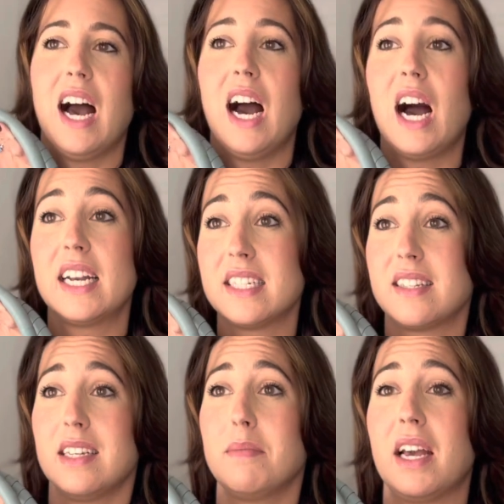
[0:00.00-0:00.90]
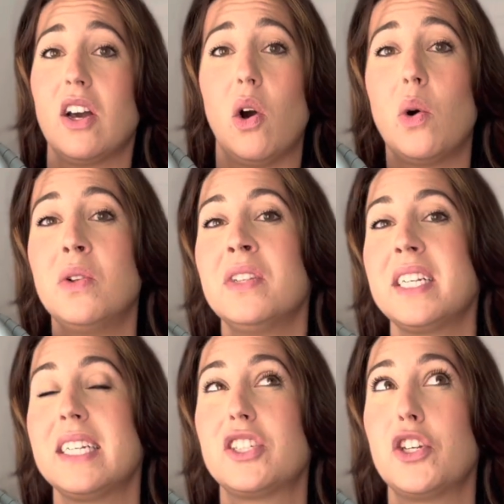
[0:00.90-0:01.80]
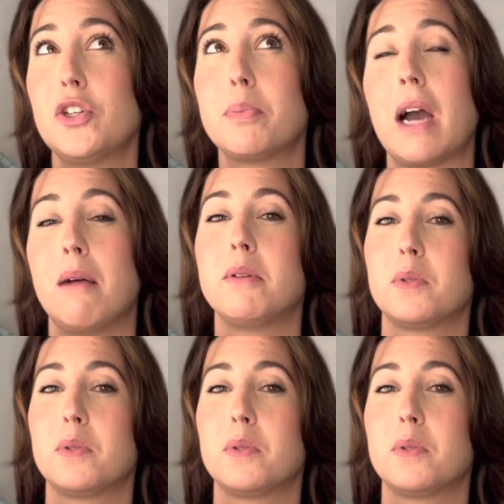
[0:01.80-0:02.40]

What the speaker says: Honestly, my only 2 problems